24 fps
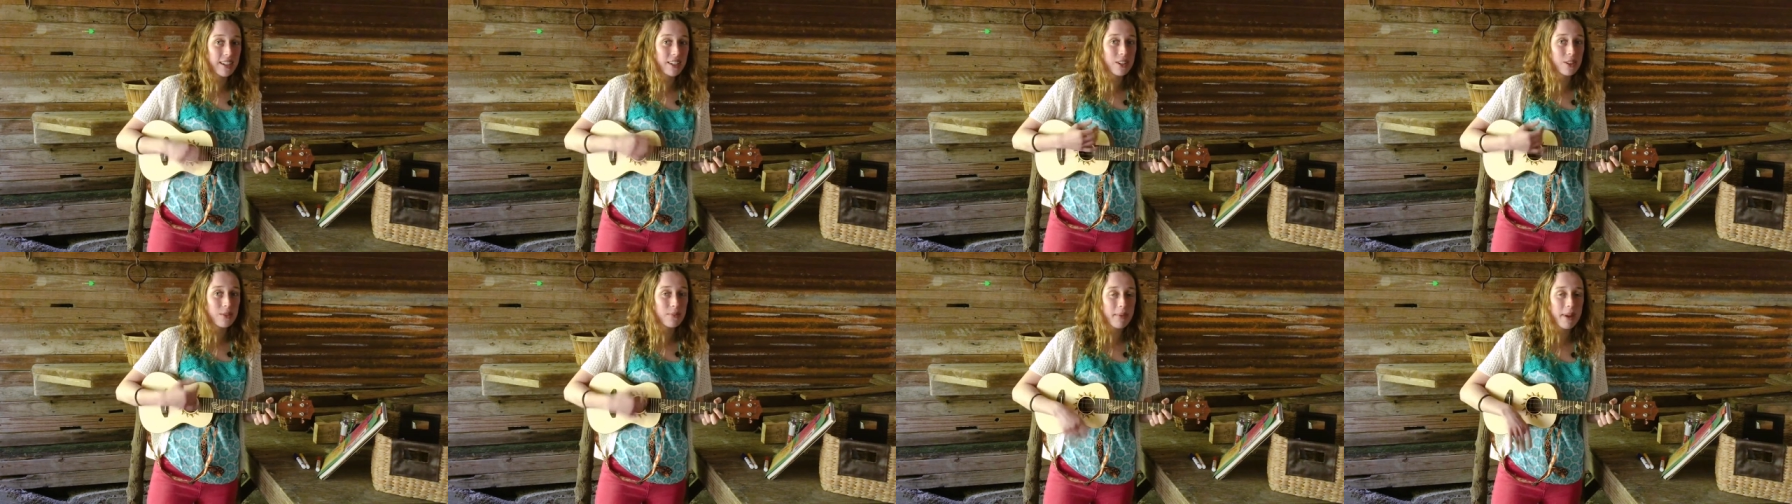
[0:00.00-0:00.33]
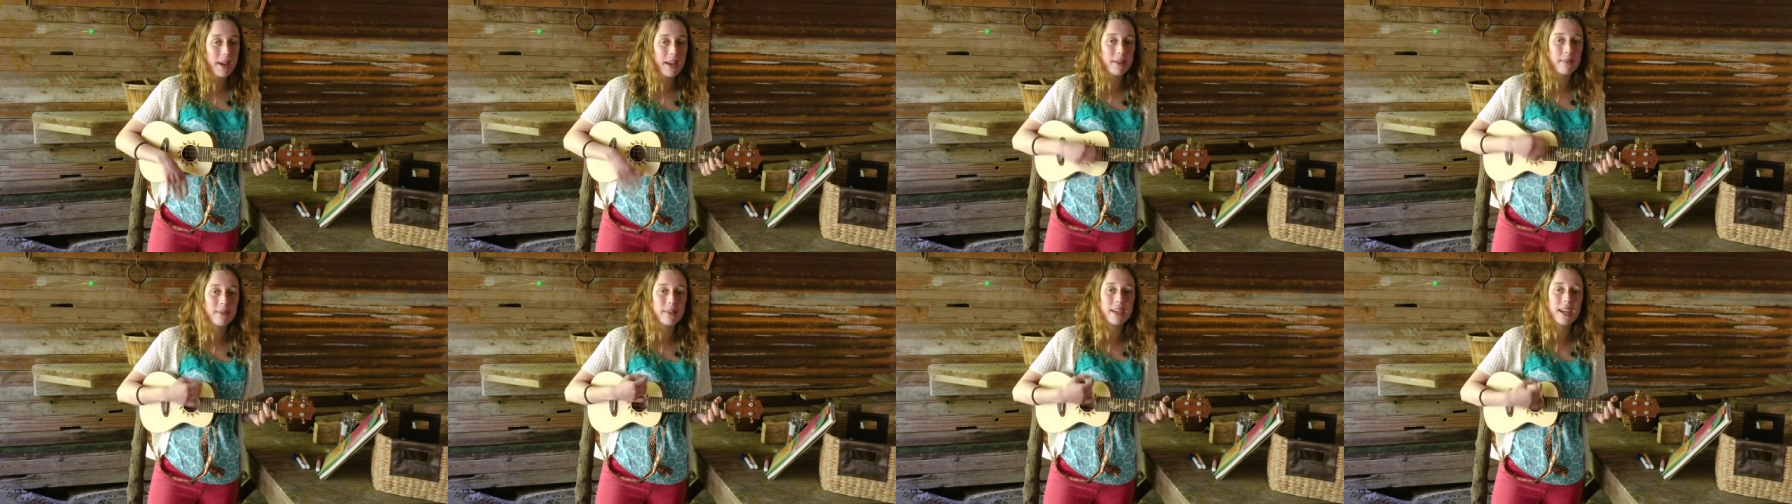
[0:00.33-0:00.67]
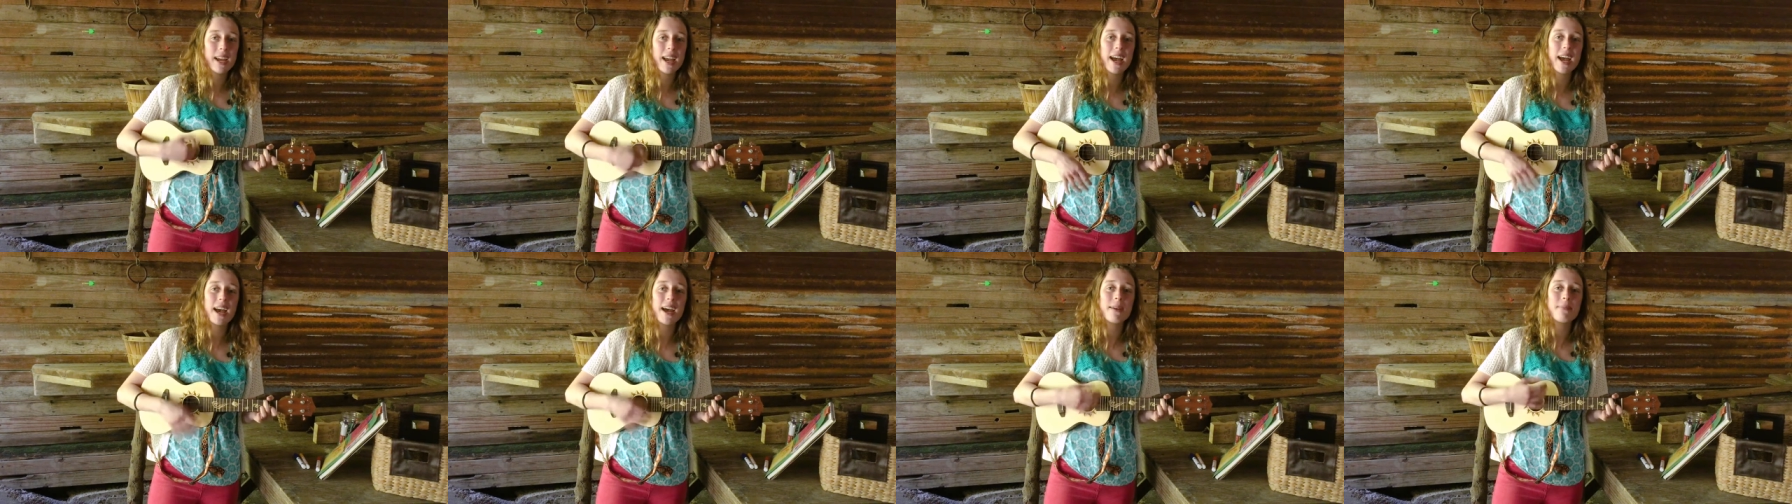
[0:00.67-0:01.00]
You make me
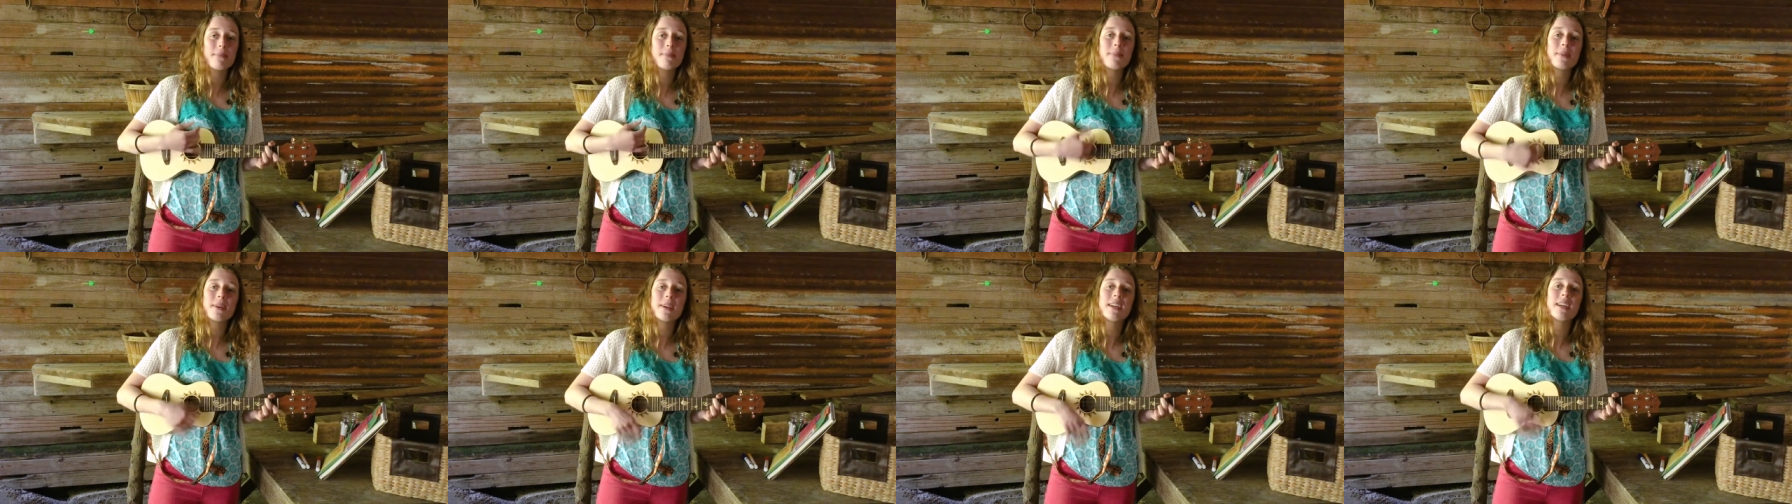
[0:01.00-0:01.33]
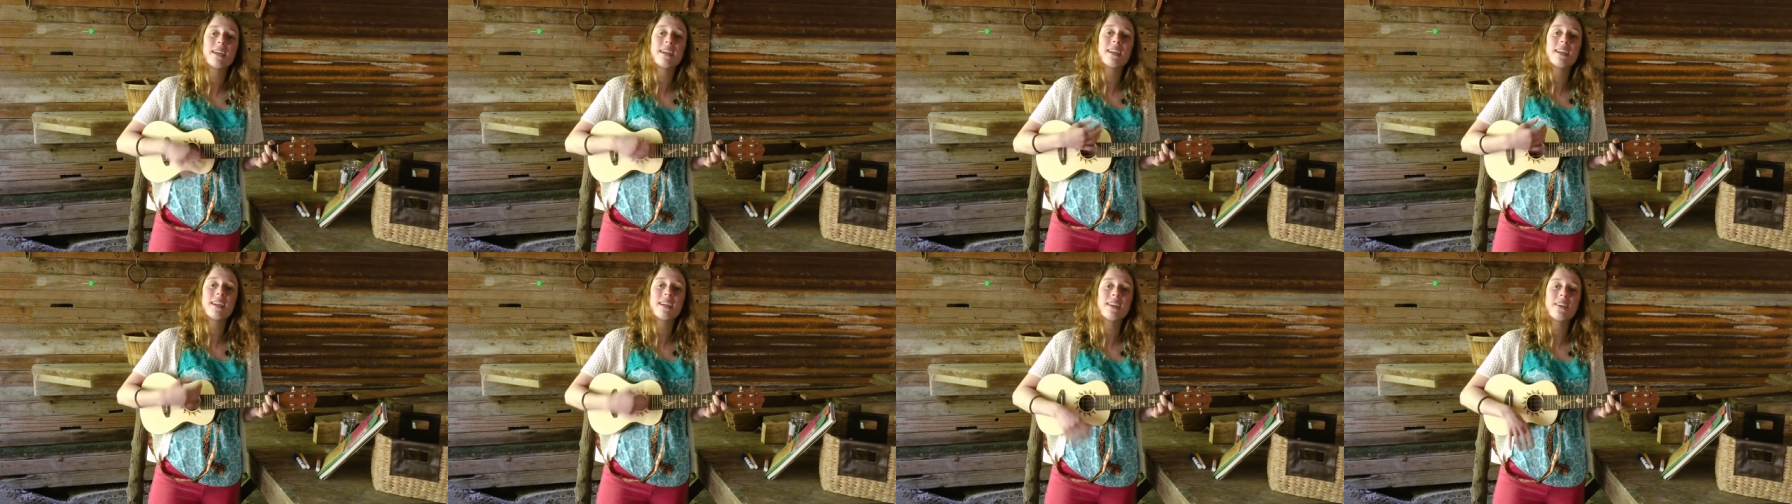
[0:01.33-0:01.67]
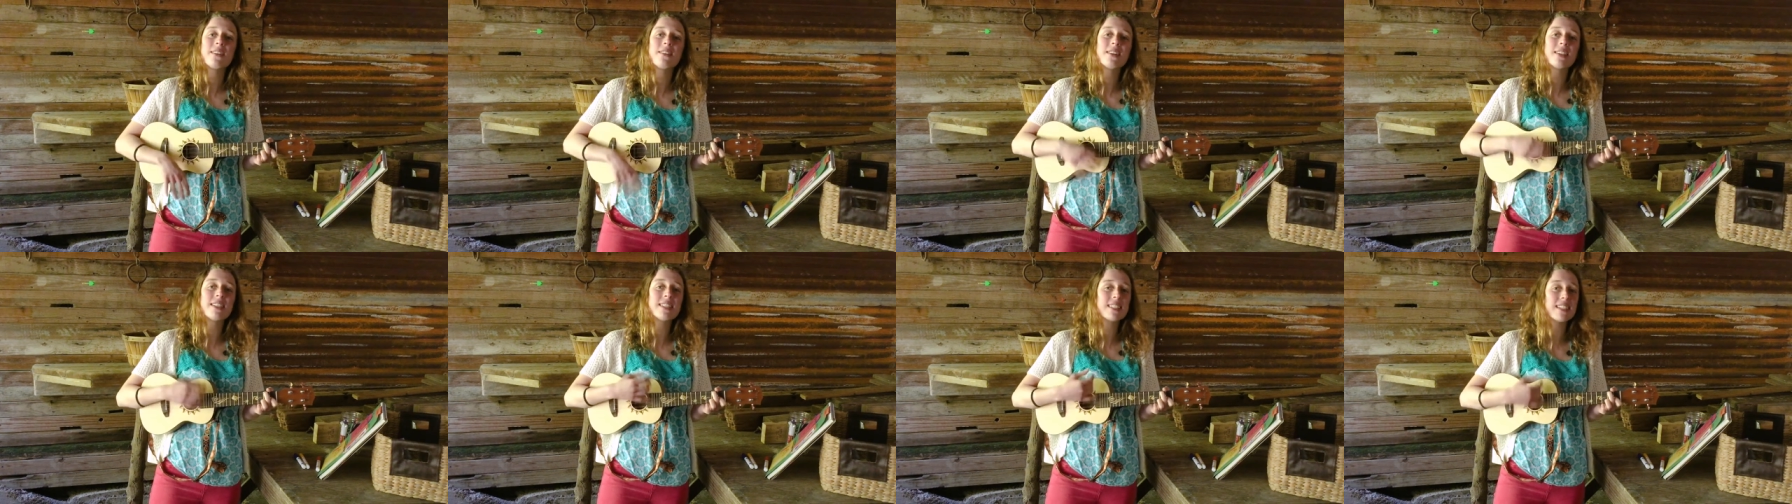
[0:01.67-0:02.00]
happy
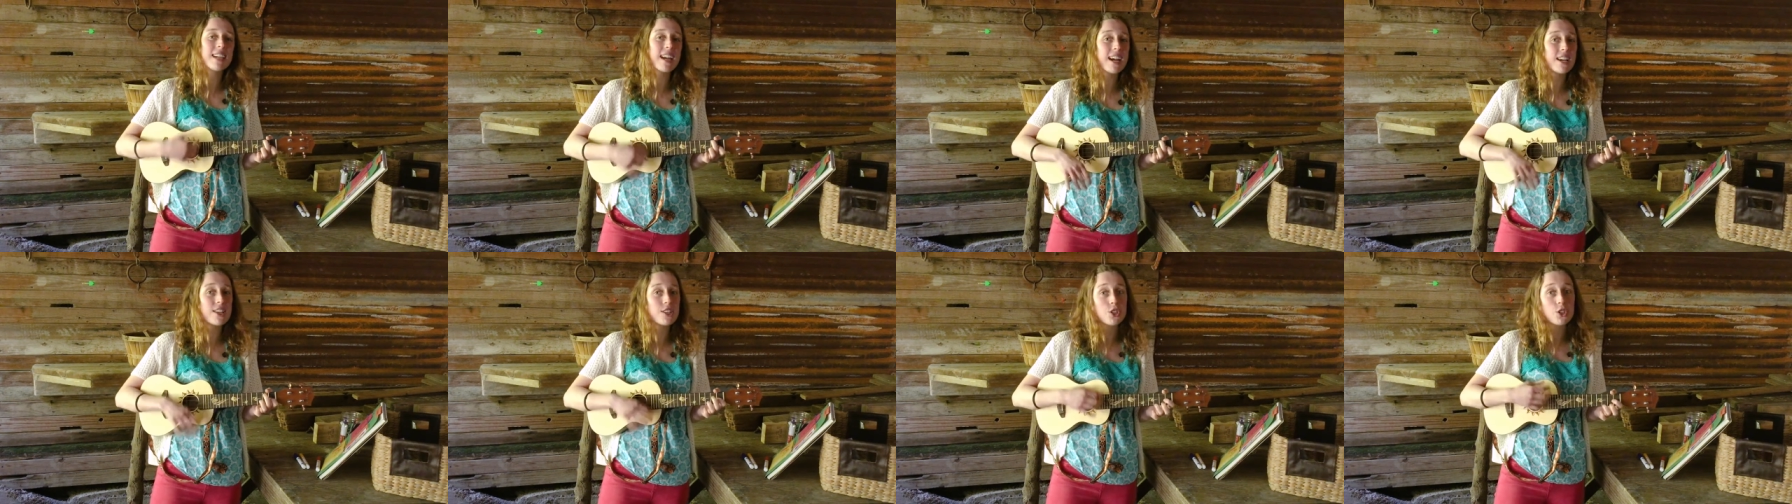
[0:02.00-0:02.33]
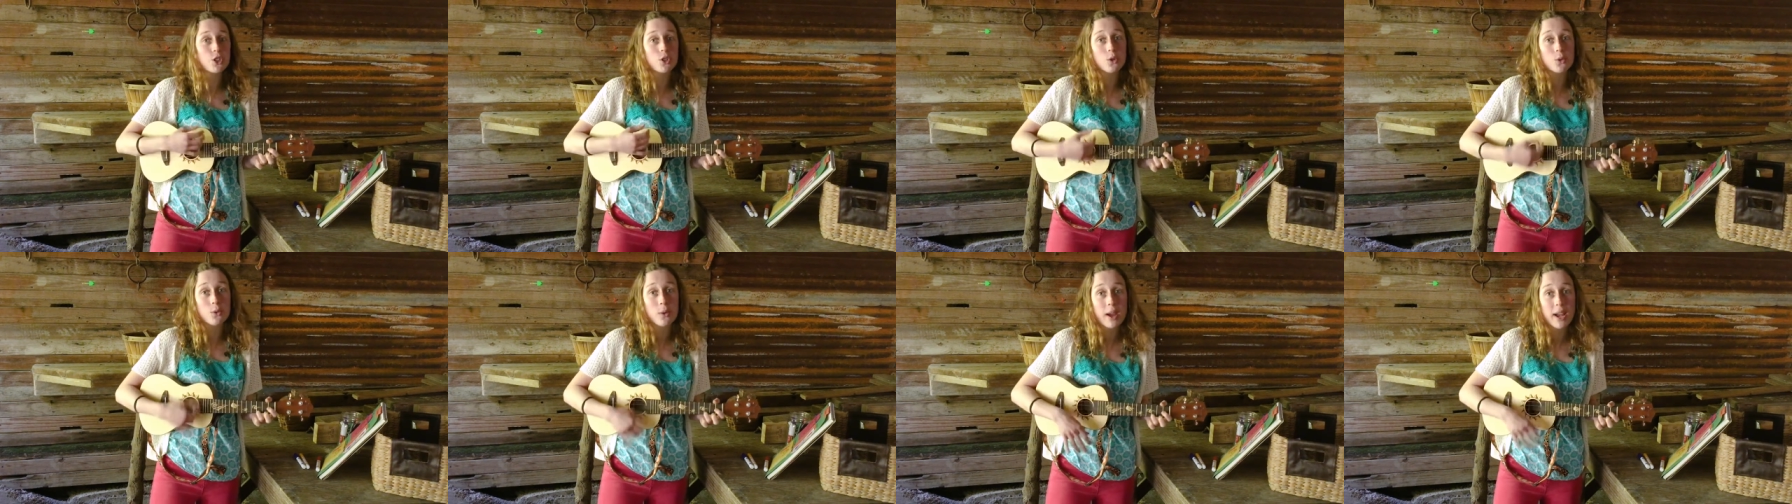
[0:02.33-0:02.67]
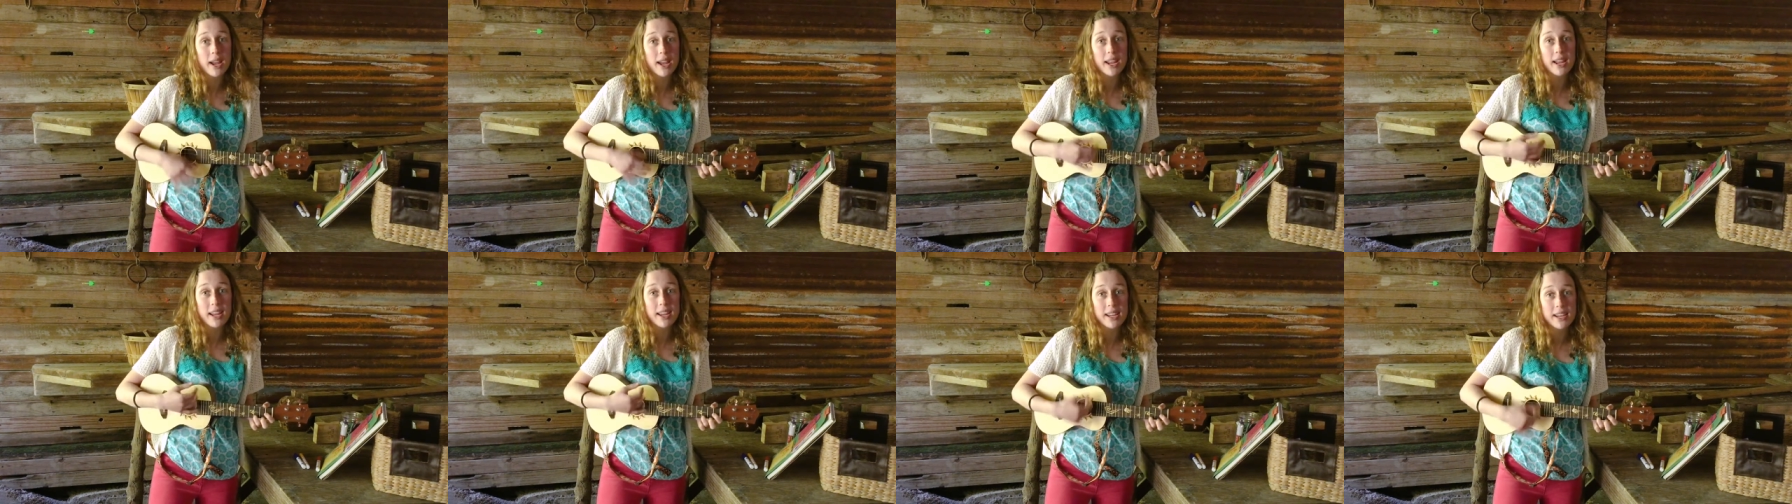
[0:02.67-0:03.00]
when skies are
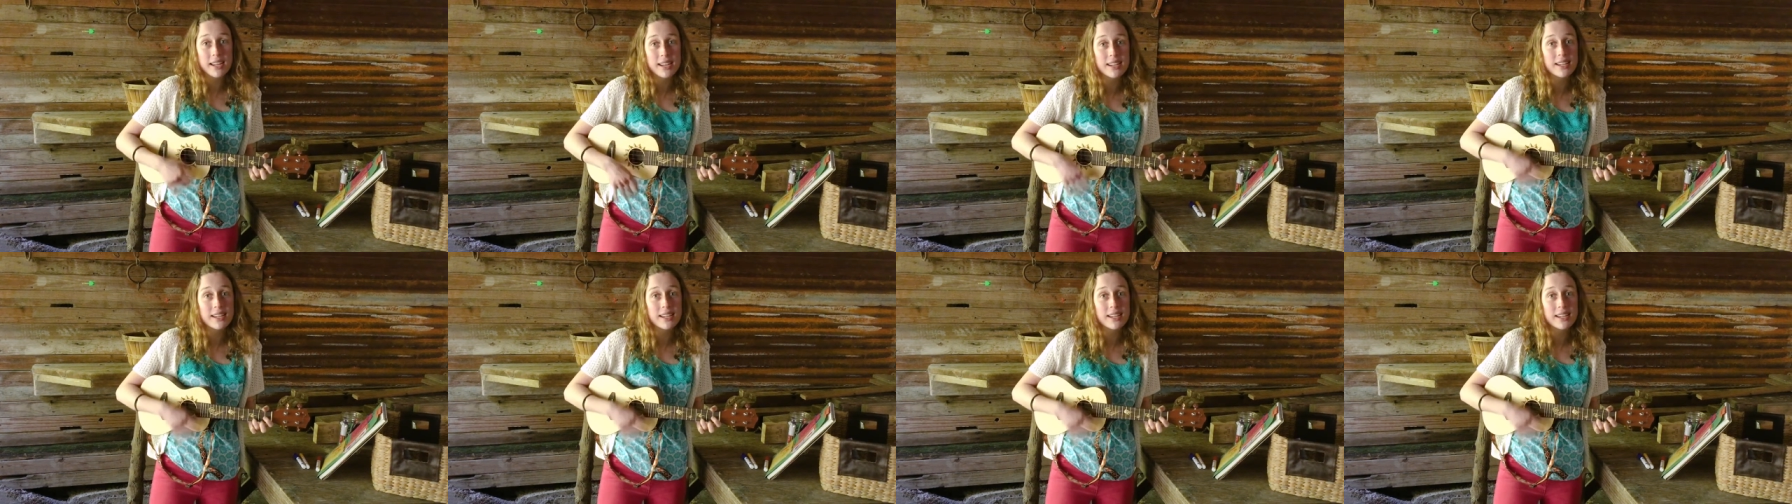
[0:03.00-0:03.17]
gray.